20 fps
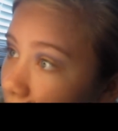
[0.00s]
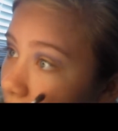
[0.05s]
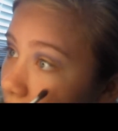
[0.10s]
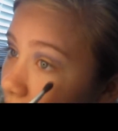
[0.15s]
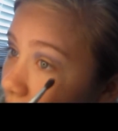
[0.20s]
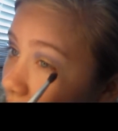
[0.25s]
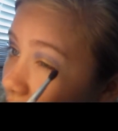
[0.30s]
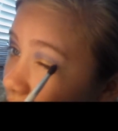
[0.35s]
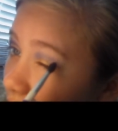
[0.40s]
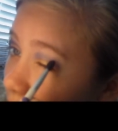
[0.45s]

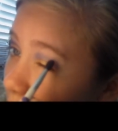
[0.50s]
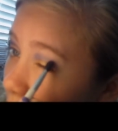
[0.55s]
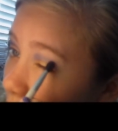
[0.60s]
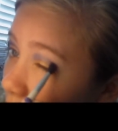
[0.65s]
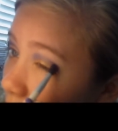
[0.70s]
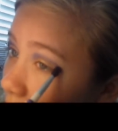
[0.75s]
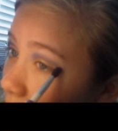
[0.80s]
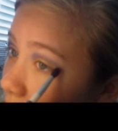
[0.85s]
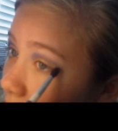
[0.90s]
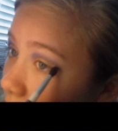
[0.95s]
That's
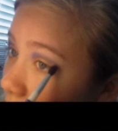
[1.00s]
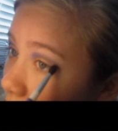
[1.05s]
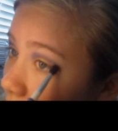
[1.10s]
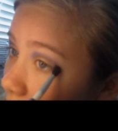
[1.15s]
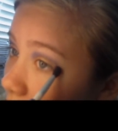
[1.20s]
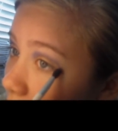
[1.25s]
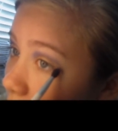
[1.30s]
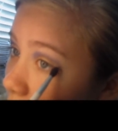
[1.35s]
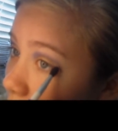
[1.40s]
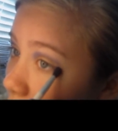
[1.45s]
about
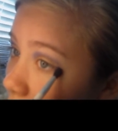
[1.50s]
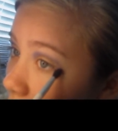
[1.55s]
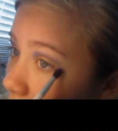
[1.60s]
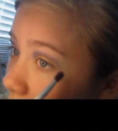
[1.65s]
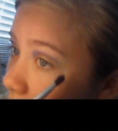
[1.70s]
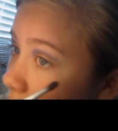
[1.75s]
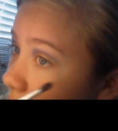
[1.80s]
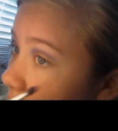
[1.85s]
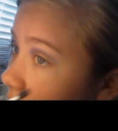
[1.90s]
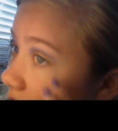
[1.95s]

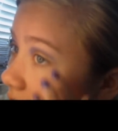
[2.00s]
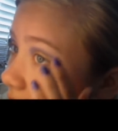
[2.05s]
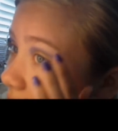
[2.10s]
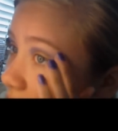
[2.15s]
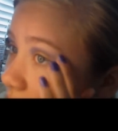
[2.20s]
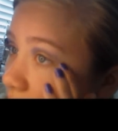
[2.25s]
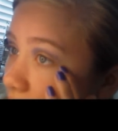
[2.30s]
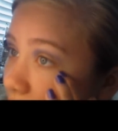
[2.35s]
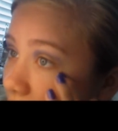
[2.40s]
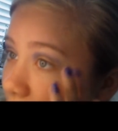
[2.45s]

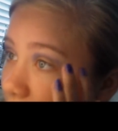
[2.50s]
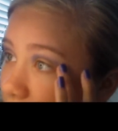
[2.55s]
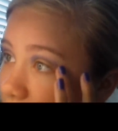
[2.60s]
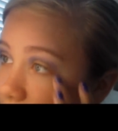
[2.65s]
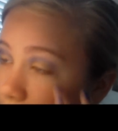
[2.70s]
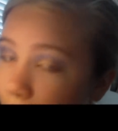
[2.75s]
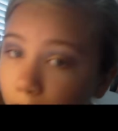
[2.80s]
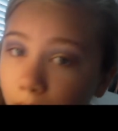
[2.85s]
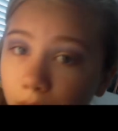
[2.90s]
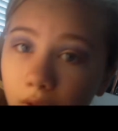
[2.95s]
perfect. Okay,
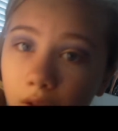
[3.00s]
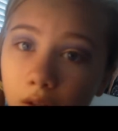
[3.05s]
so